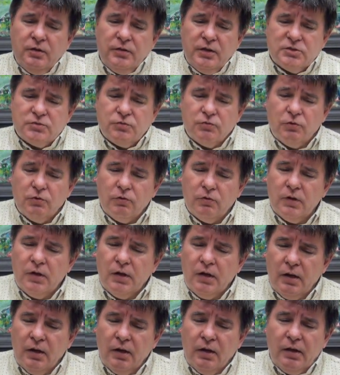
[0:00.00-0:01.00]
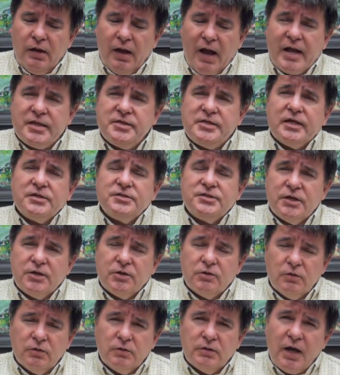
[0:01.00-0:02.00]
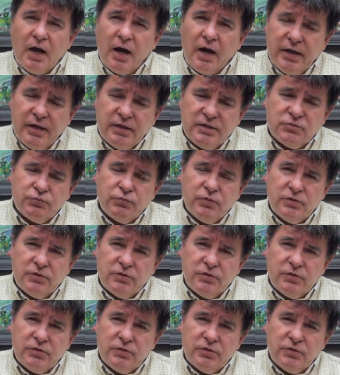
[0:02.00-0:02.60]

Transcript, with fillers: these are all identical guys